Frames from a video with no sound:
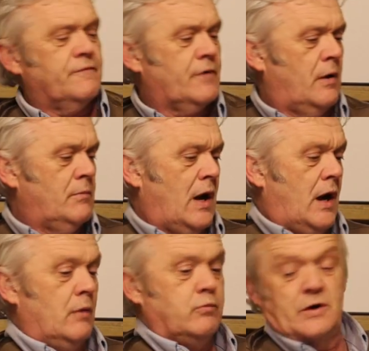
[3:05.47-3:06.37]
from
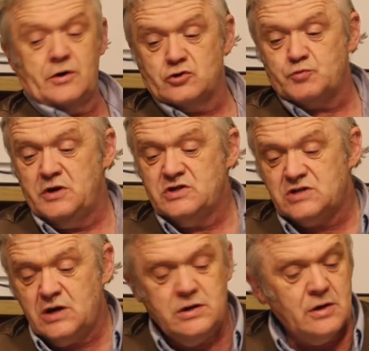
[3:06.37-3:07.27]
a Windows
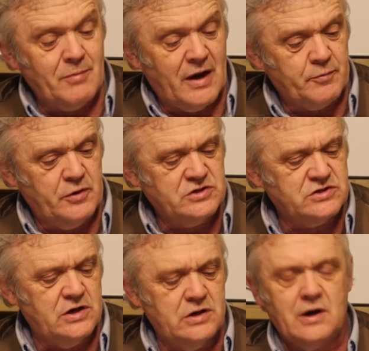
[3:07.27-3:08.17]
PC, a Mac
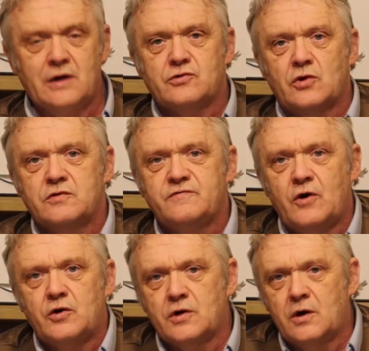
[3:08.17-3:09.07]
PC, Android
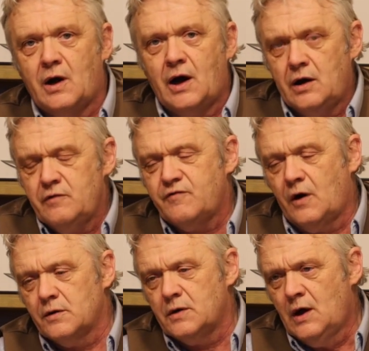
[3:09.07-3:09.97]
phone, or
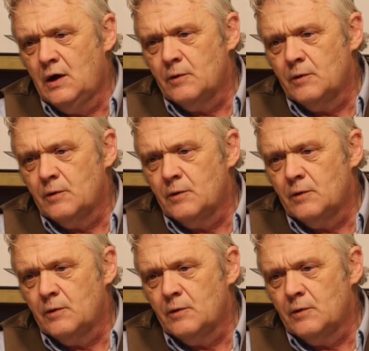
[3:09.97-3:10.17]
iPhone.